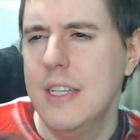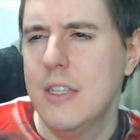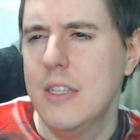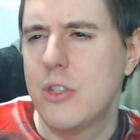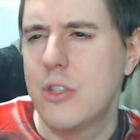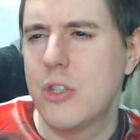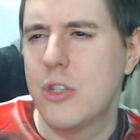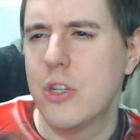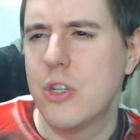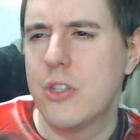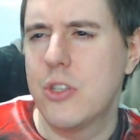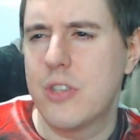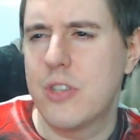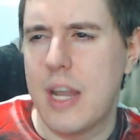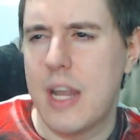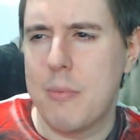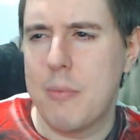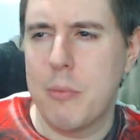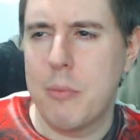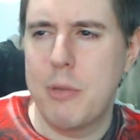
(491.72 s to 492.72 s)
should
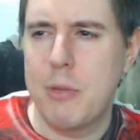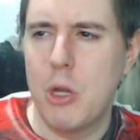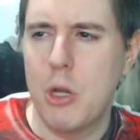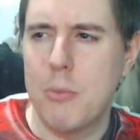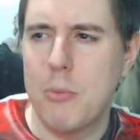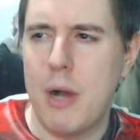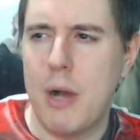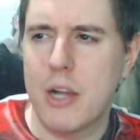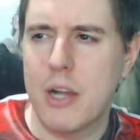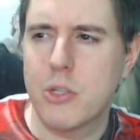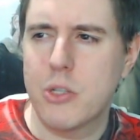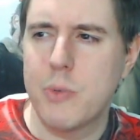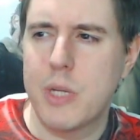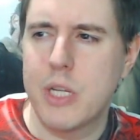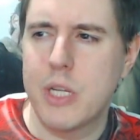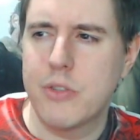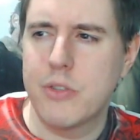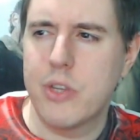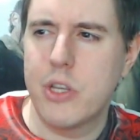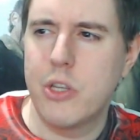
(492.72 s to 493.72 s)
set up a P.O. box so
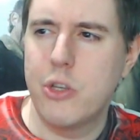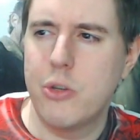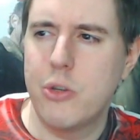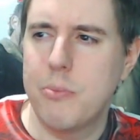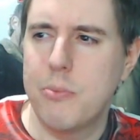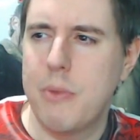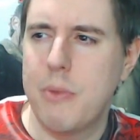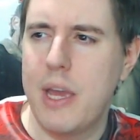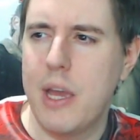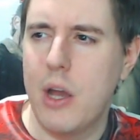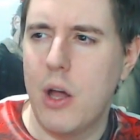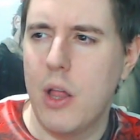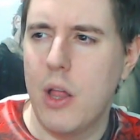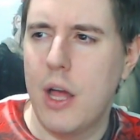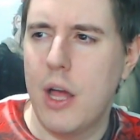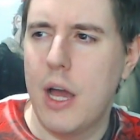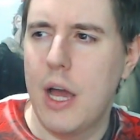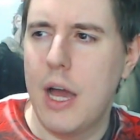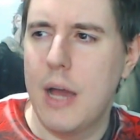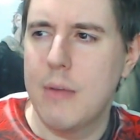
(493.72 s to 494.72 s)
we can send you mail.
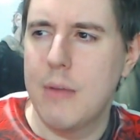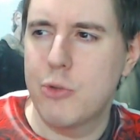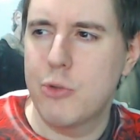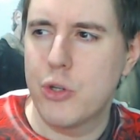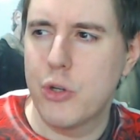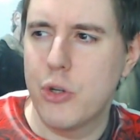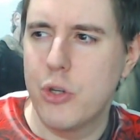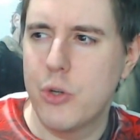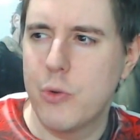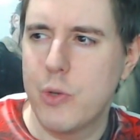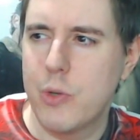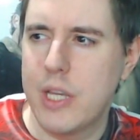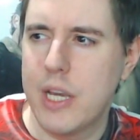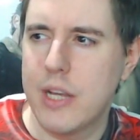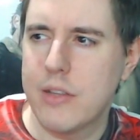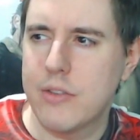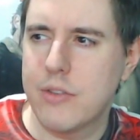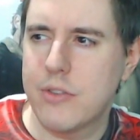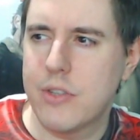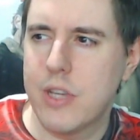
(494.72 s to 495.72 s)
I'm sure you would
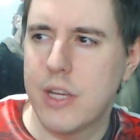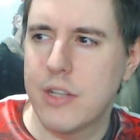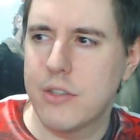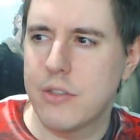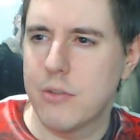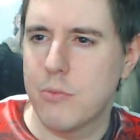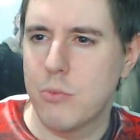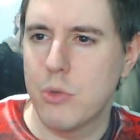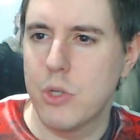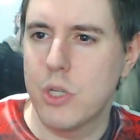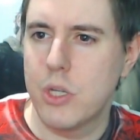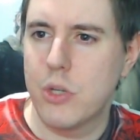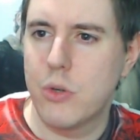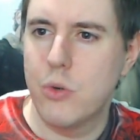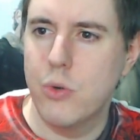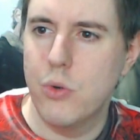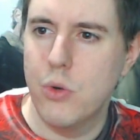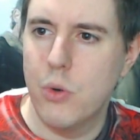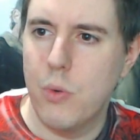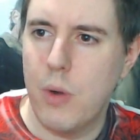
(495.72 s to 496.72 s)
get sent some really
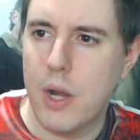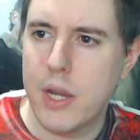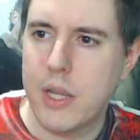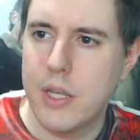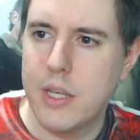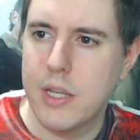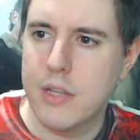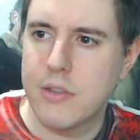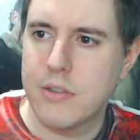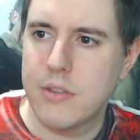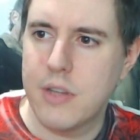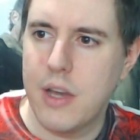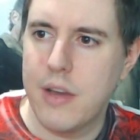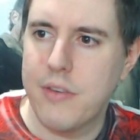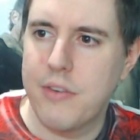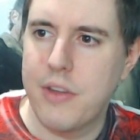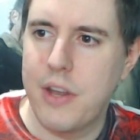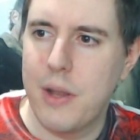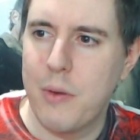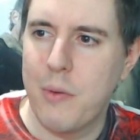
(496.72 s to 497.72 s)
cool Walking Dead
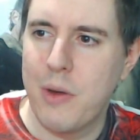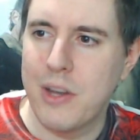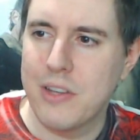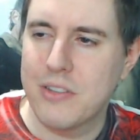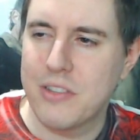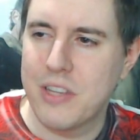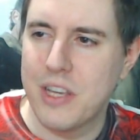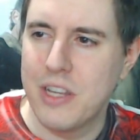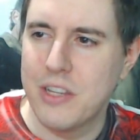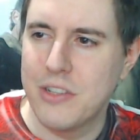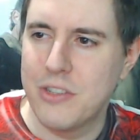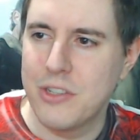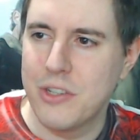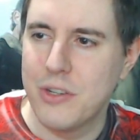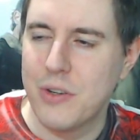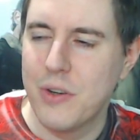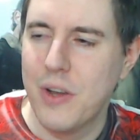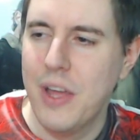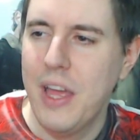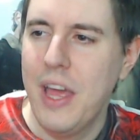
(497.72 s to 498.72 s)
stuff. I want to send
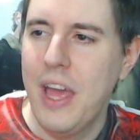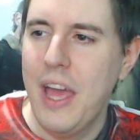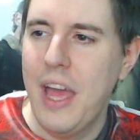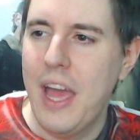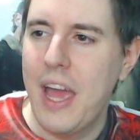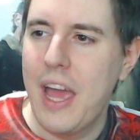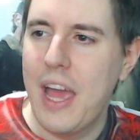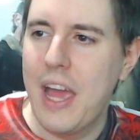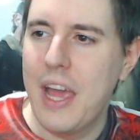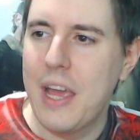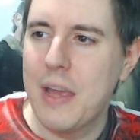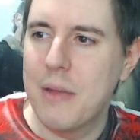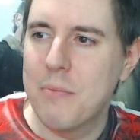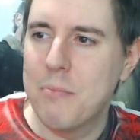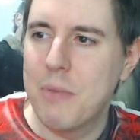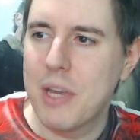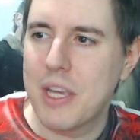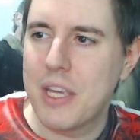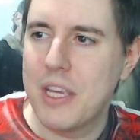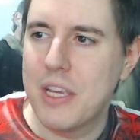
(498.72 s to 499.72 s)
you a
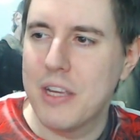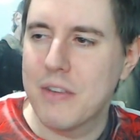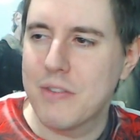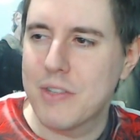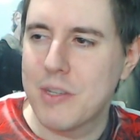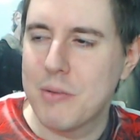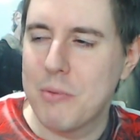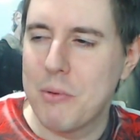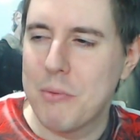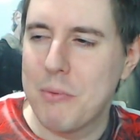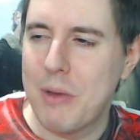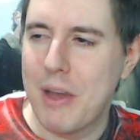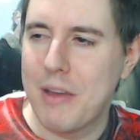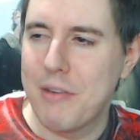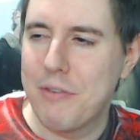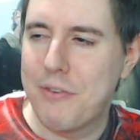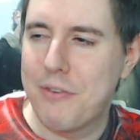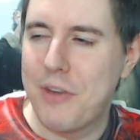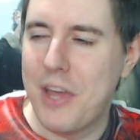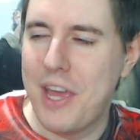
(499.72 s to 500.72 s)
Mickey of some of
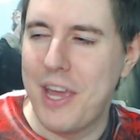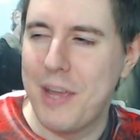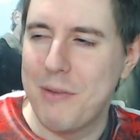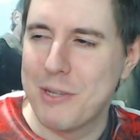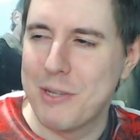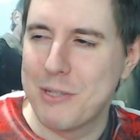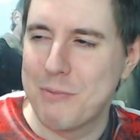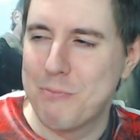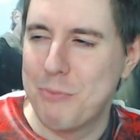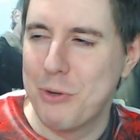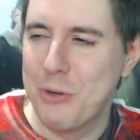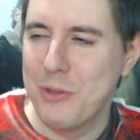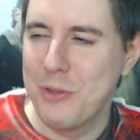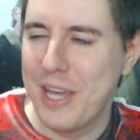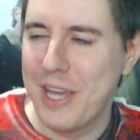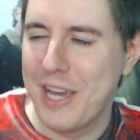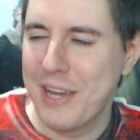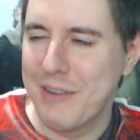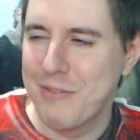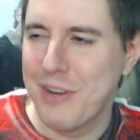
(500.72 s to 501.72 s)
my famous
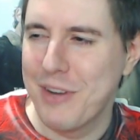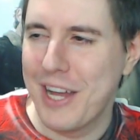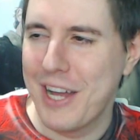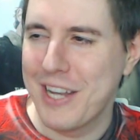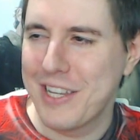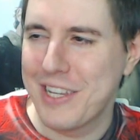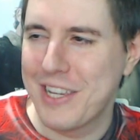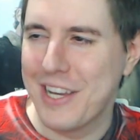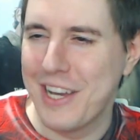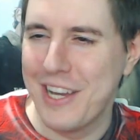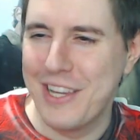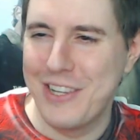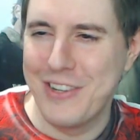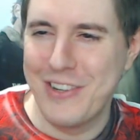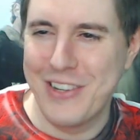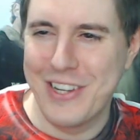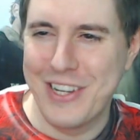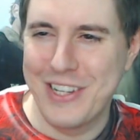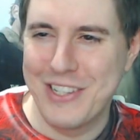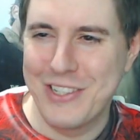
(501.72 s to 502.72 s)
bootleg vodka you
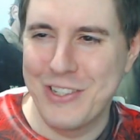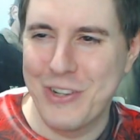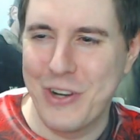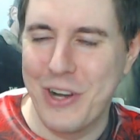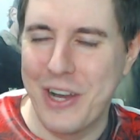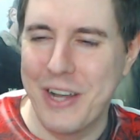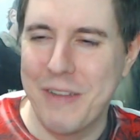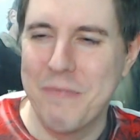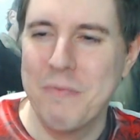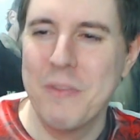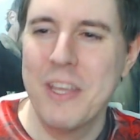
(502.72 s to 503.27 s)
could enjoy